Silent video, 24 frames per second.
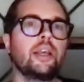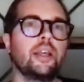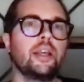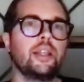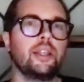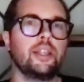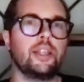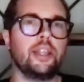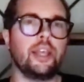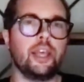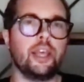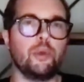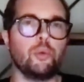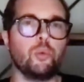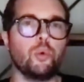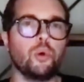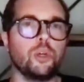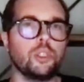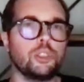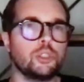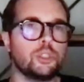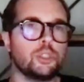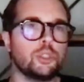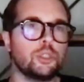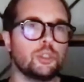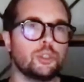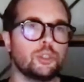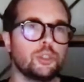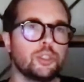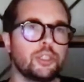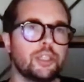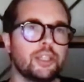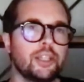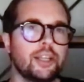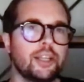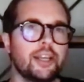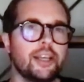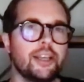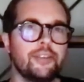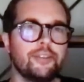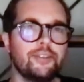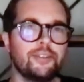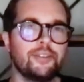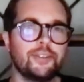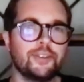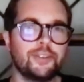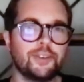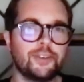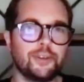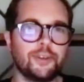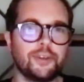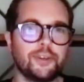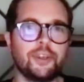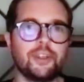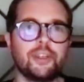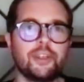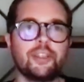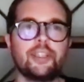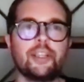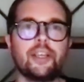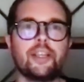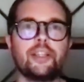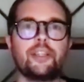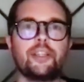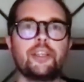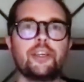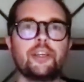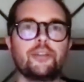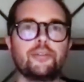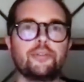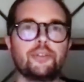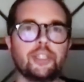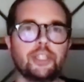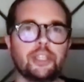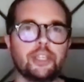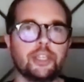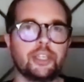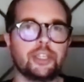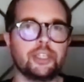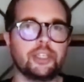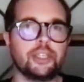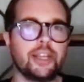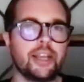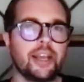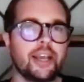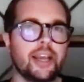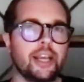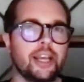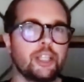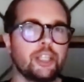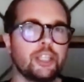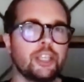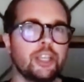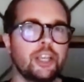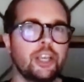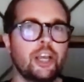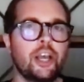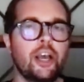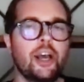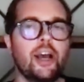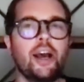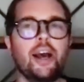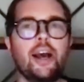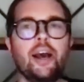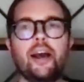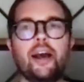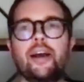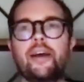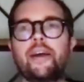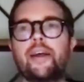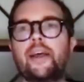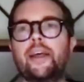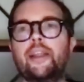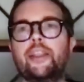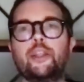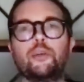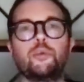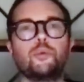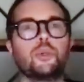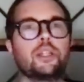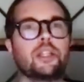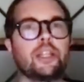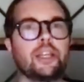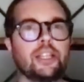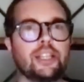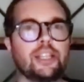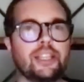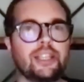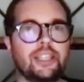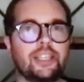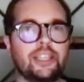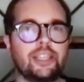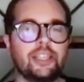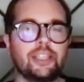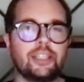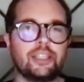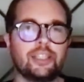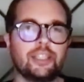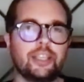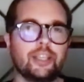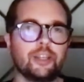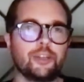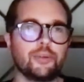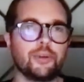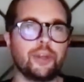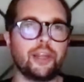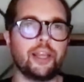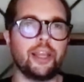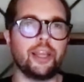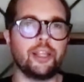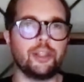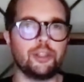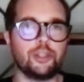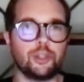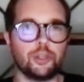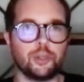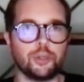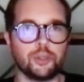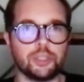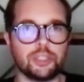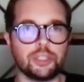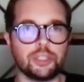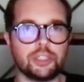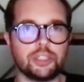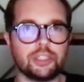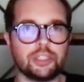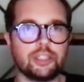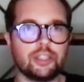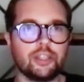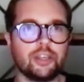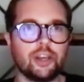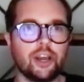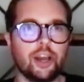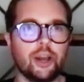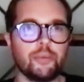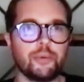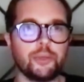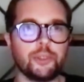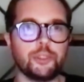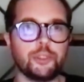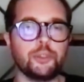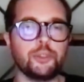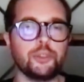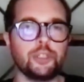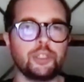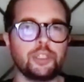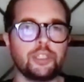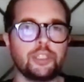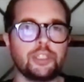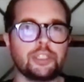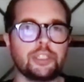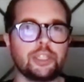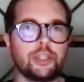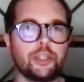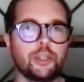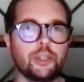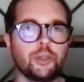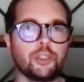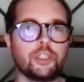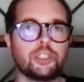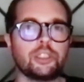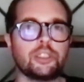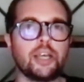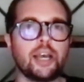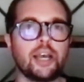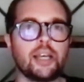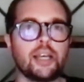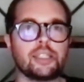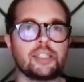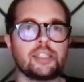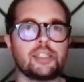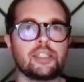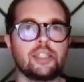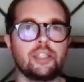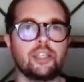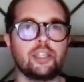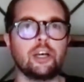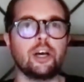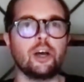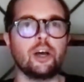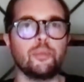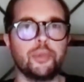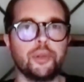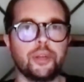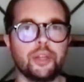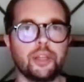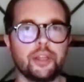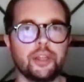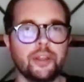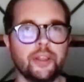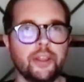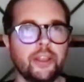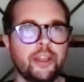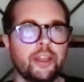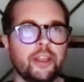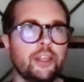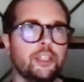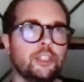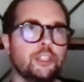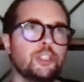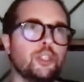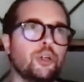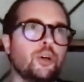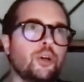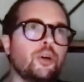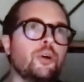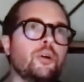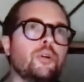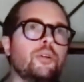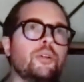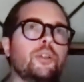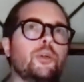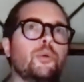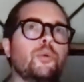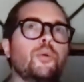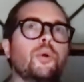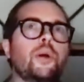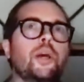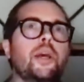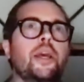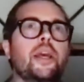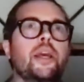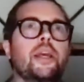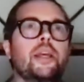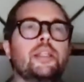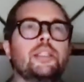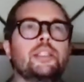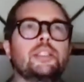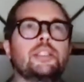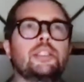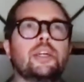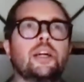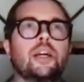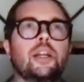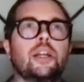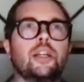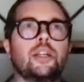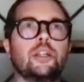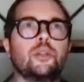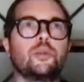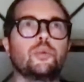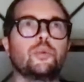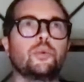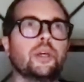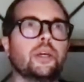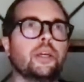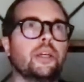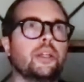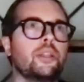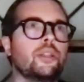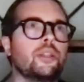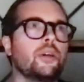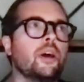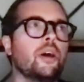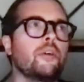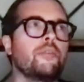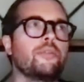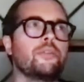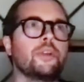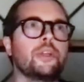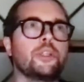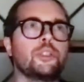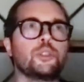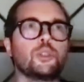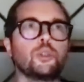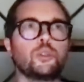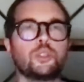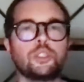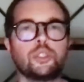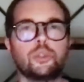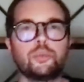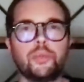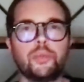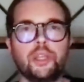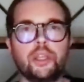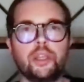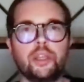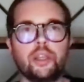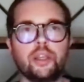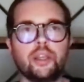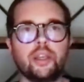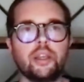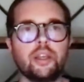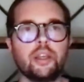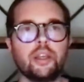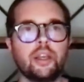they want to do in life or that they're really good at, and then would like literally create those opportunities and those tasks in the company. So the way it started with offering social media